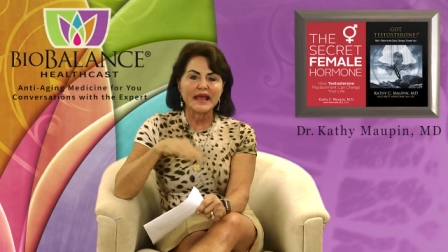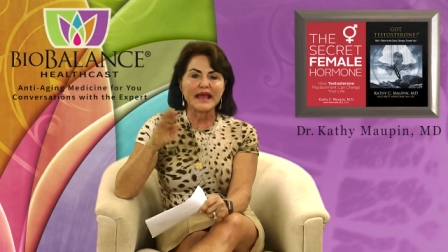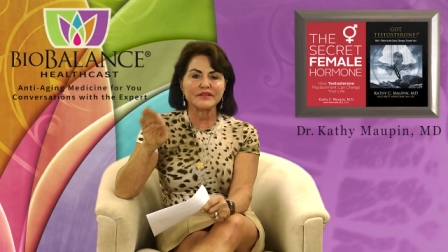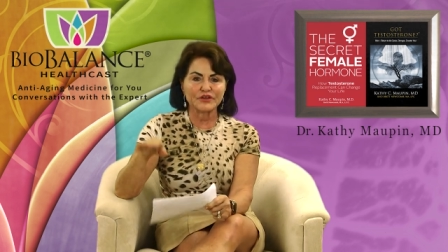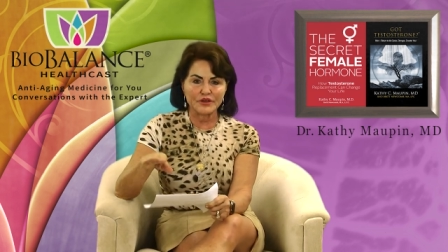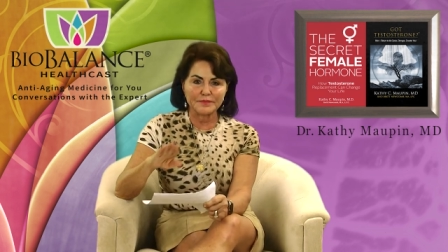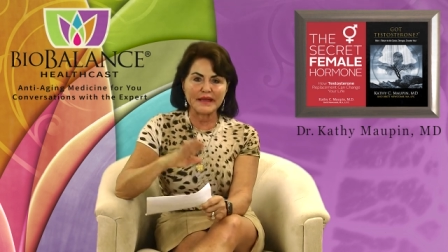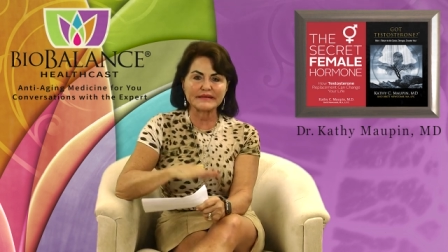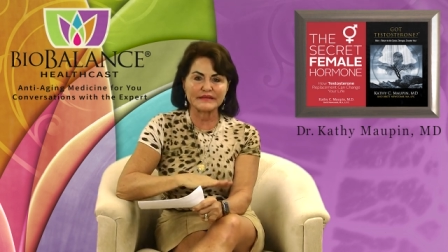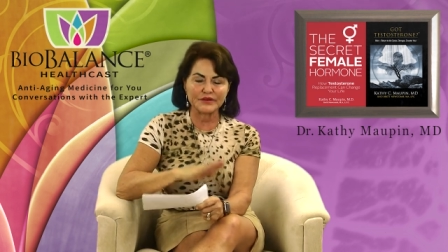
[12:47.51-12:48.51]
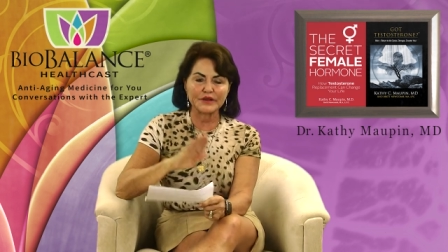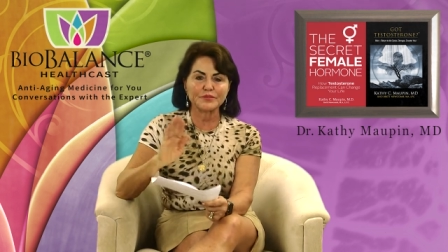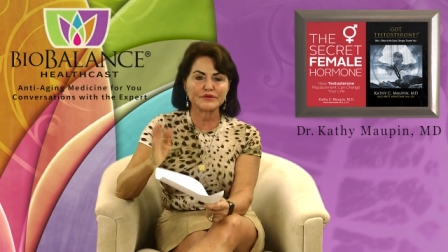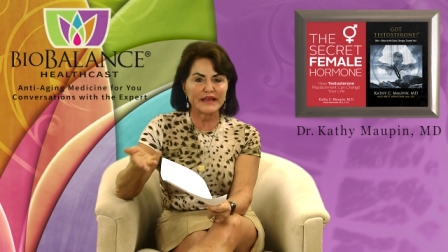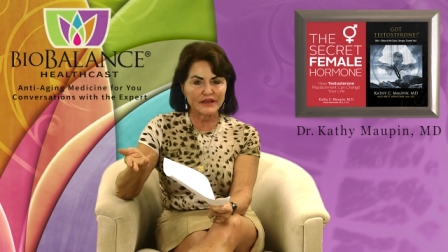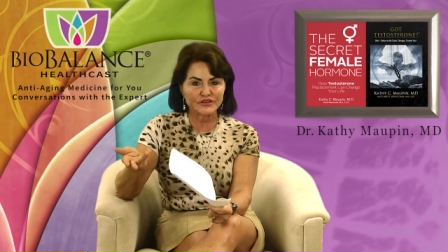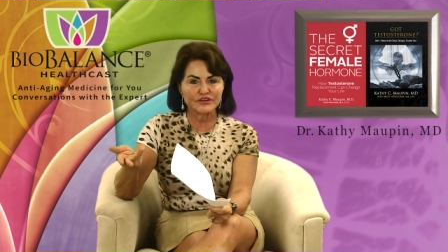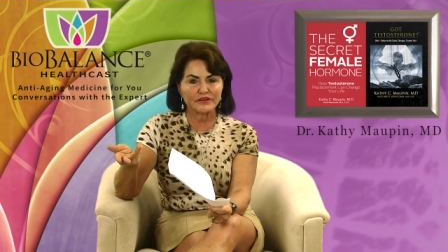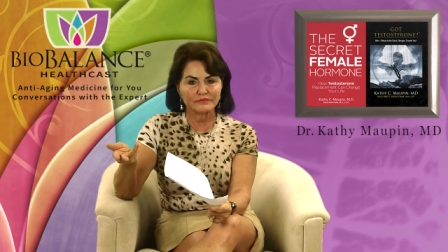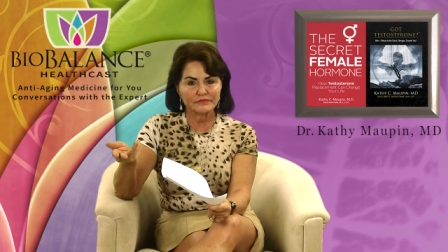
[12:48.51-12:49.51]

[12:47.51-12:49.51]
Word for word: And the good bacteria protects you.